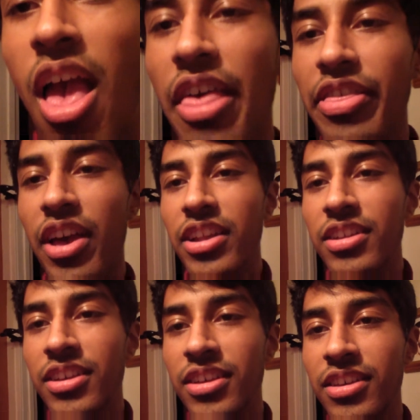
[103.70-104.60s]
then,
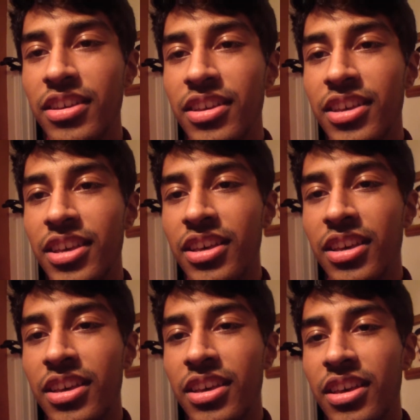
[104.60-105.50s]

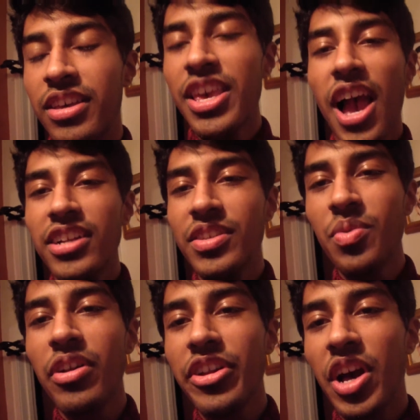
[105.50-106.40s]
yeah, I just wanted to
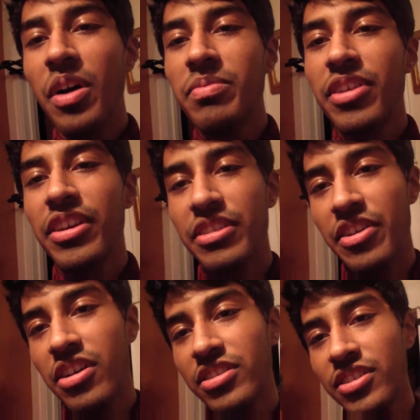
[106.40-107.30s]
update, you know? I
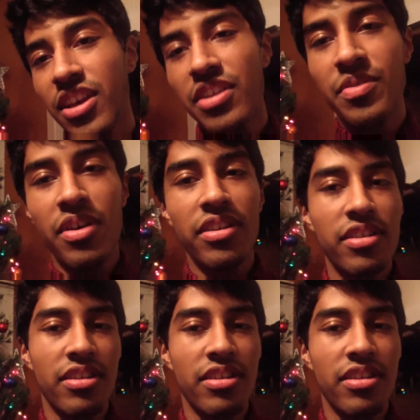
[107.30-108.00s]
just kind of wanted to